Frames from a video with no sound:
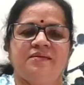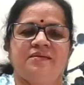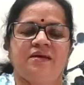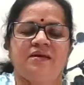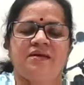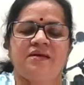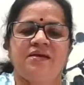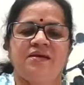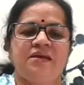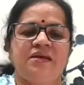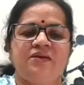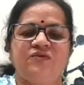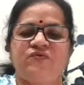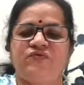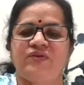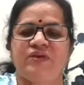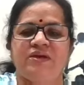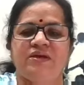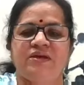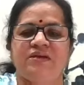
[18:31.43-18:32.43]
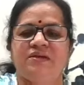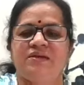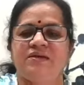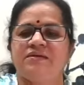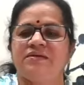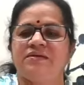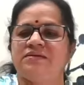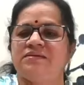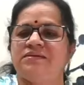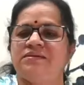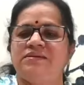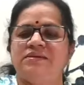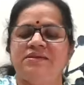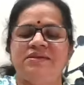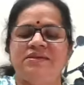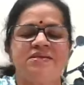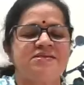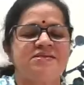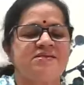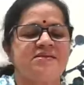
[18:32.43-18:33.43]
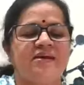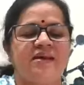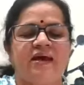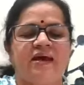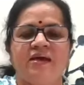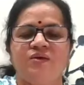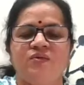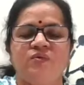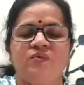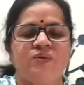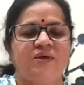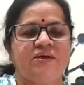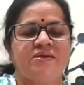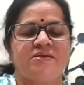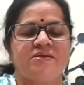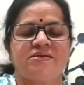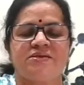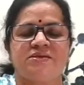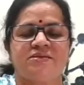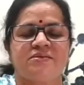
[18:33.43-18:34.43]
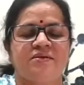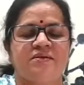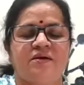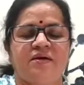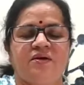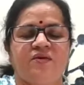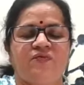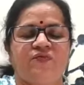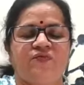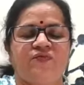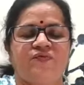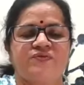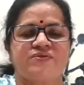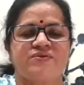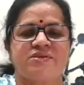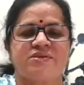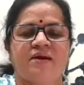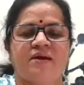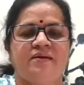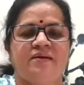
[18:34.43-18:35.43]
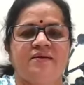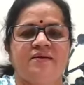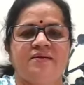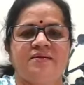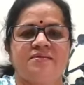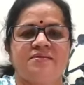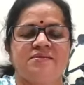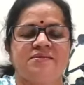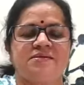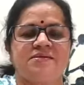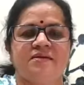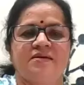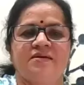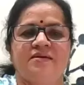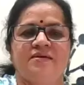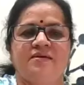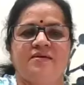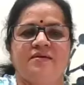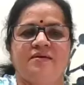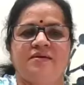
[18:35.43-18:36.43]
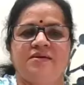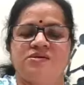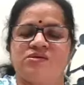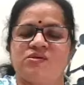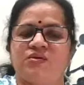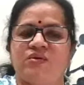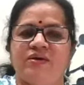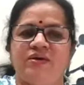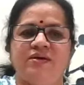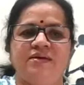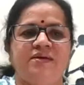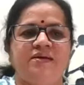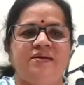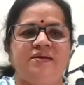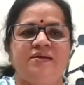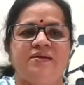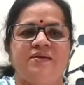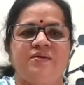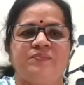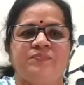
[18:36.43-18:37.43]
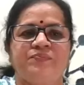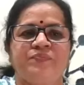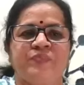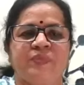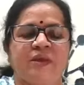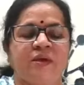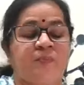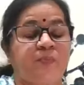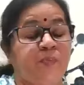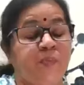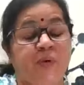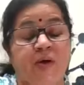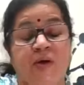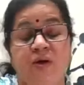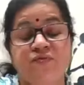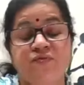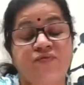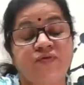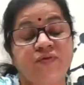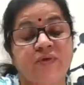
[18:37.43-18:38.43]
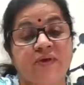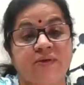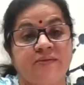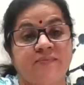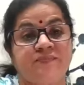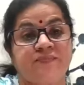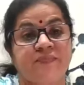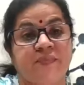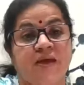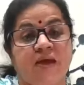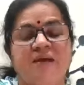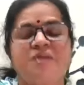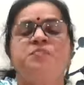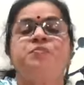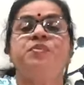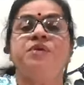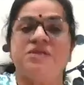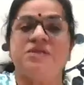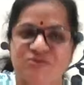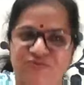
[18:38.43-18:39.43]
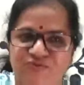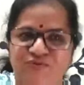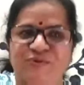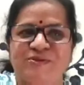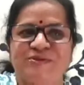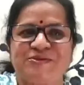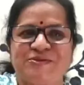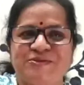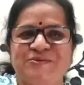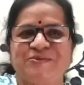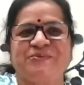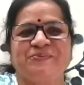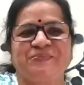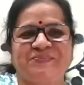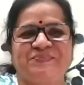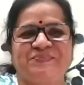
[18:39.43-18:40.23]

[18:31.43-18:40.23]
I really feel this language of silence is really powerful and peaceful too.